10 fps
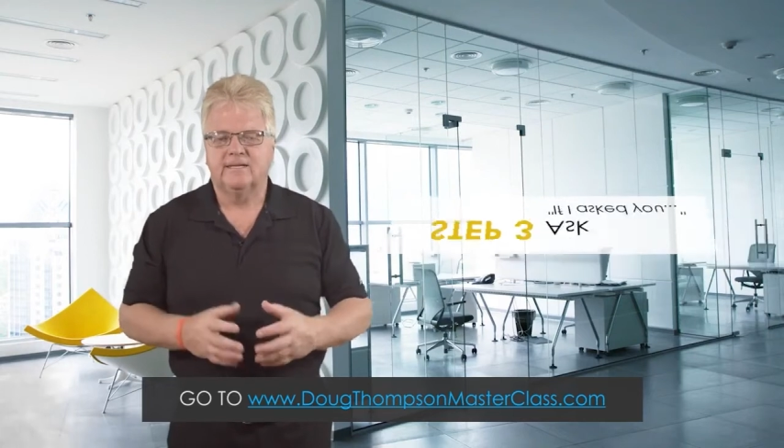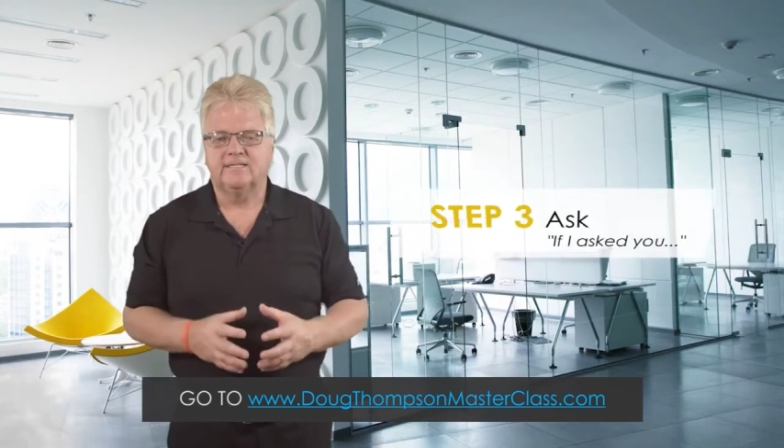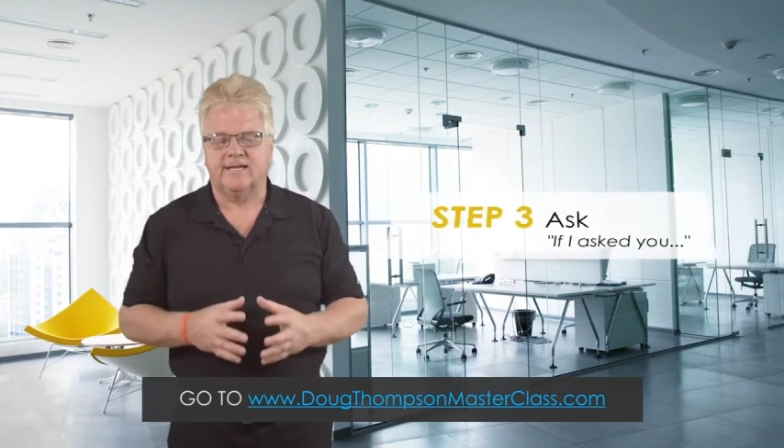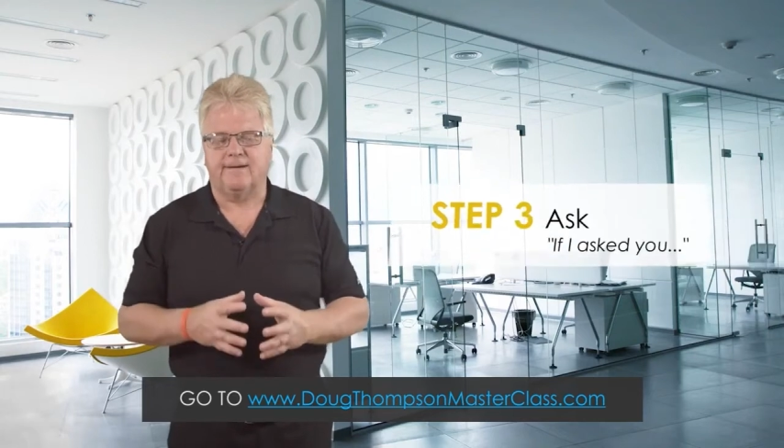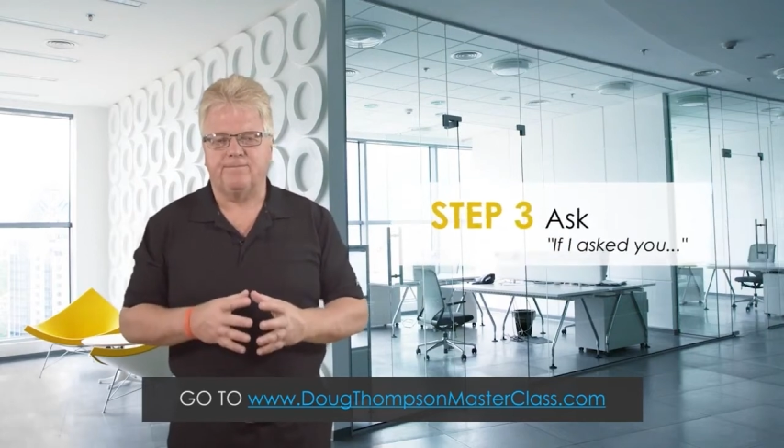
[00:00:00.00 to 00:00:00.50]

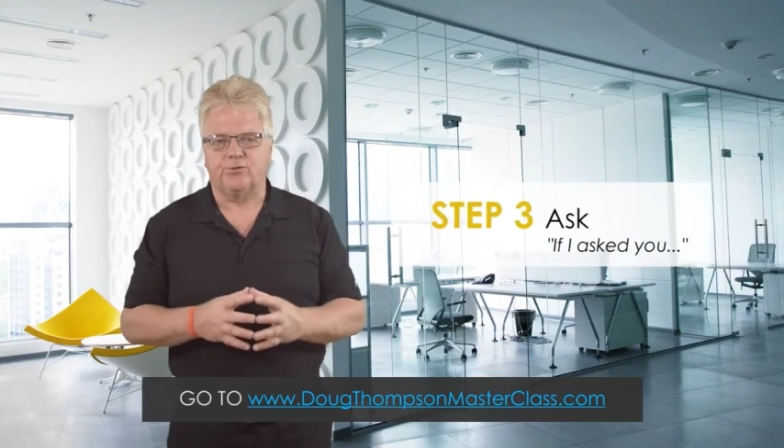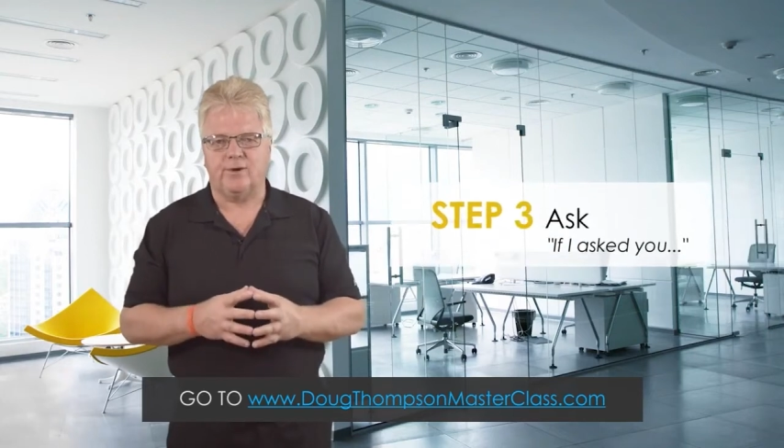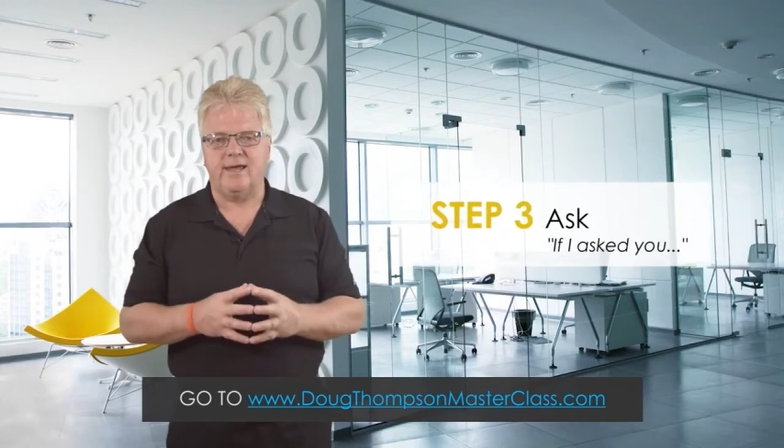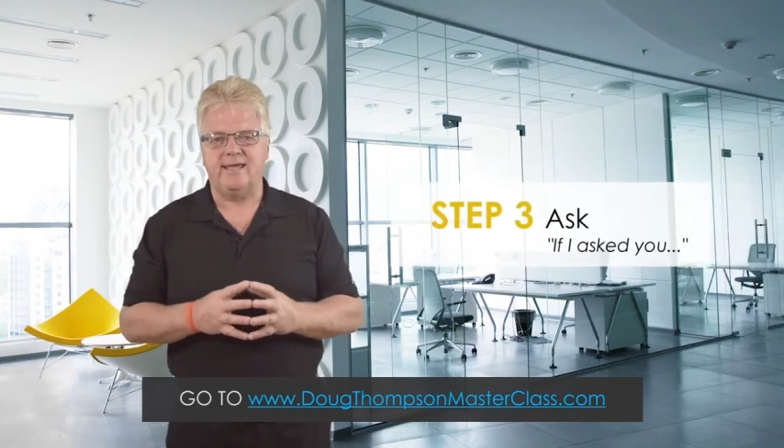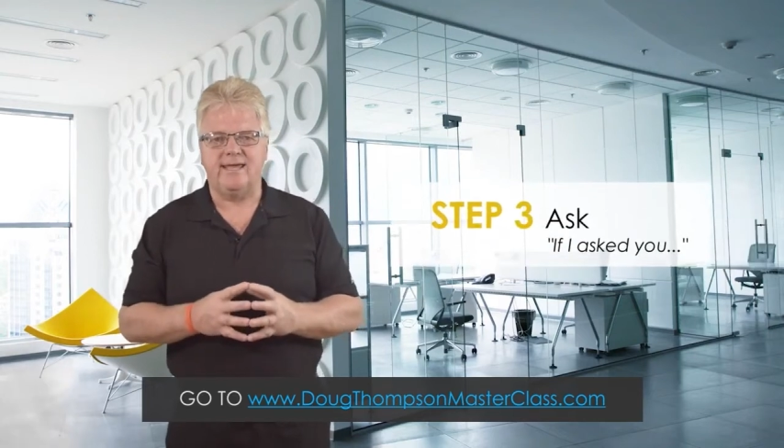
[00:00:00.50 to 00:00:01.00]
Step
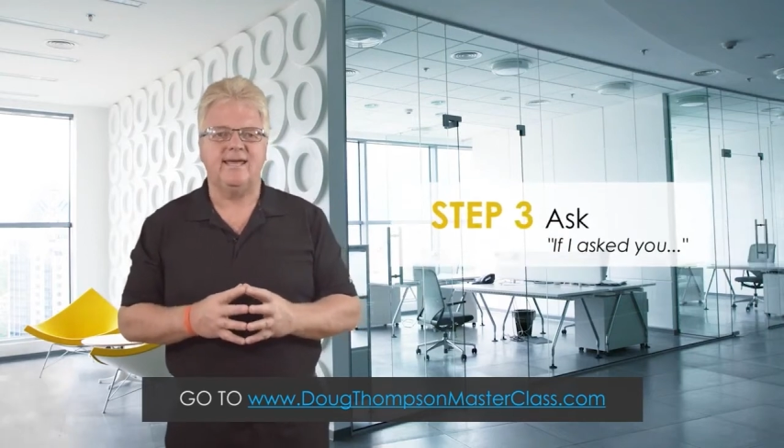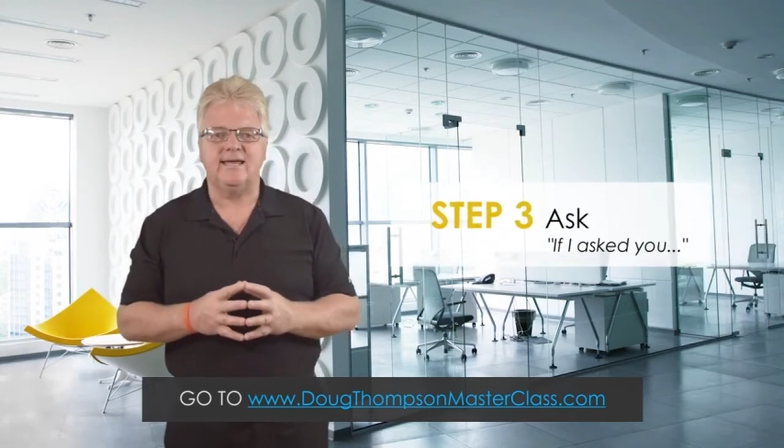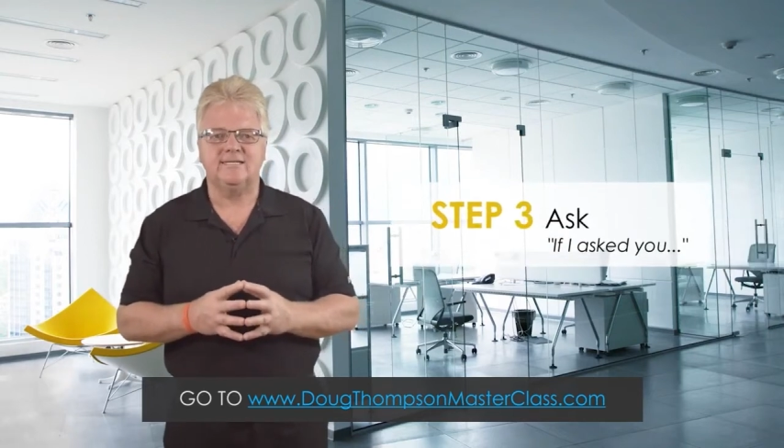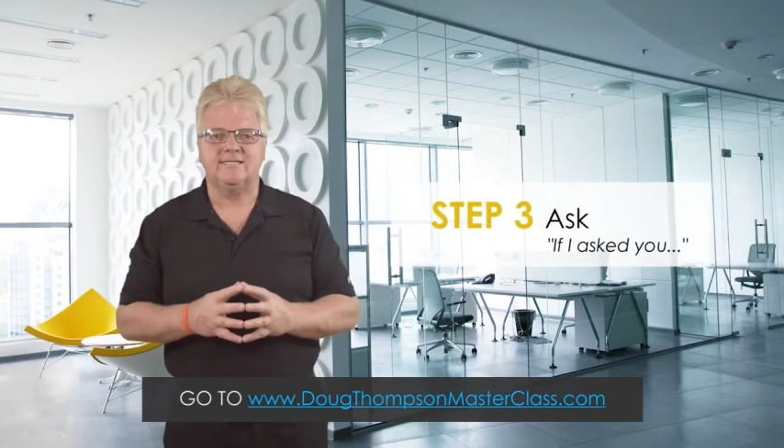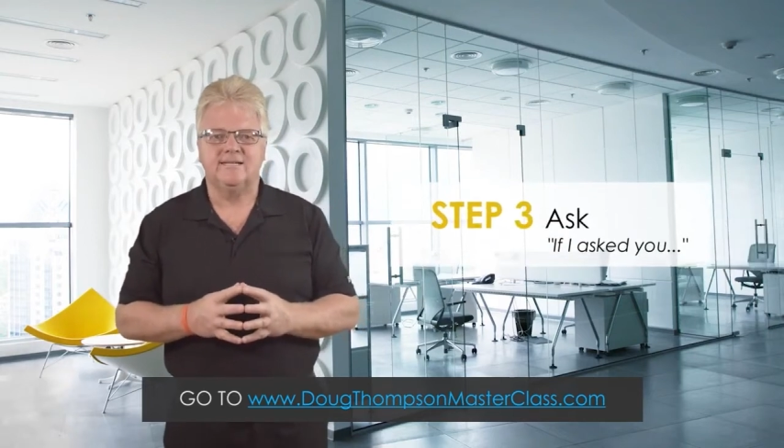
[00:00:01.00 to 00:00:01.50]
3
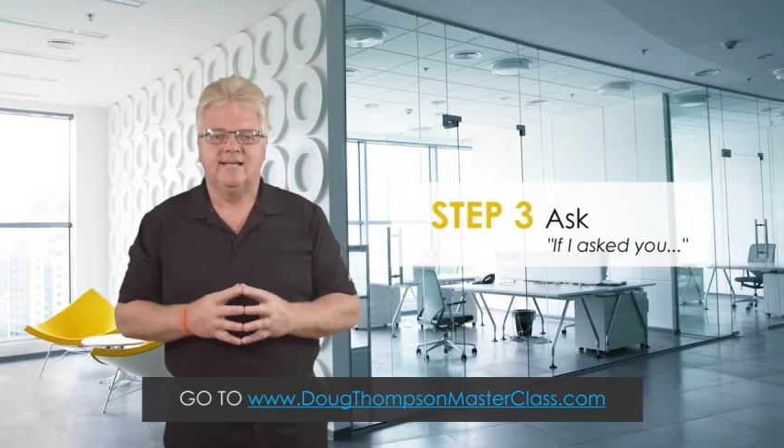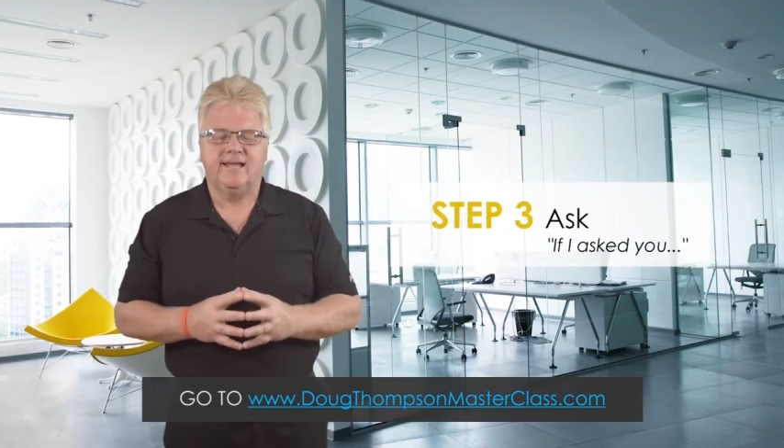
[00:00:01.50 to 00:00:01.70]
is,